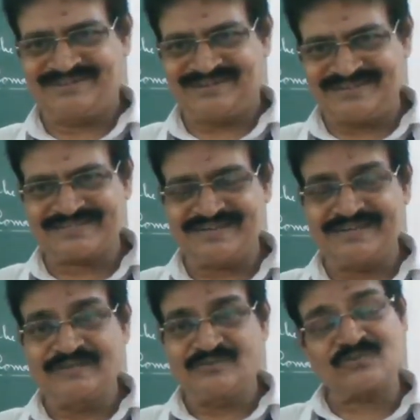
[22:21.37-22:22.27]

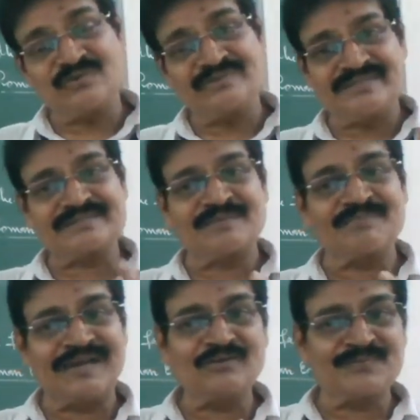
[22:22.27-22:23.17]
Understand? So this
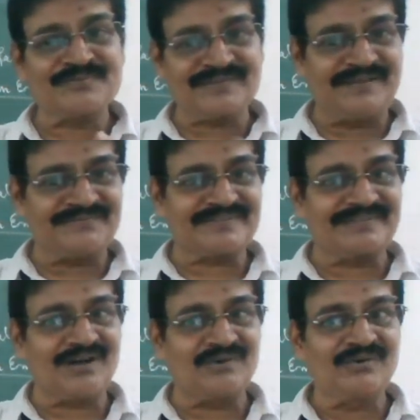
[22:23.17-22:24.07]
supply of slaves
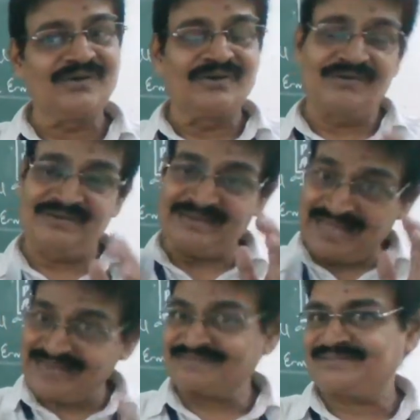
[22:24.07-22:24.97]
now
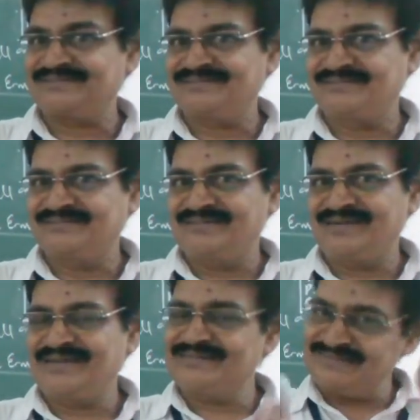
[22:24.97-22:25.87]
lacked
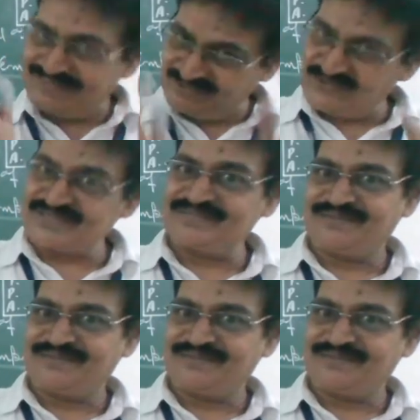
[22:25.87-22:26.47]
and reduced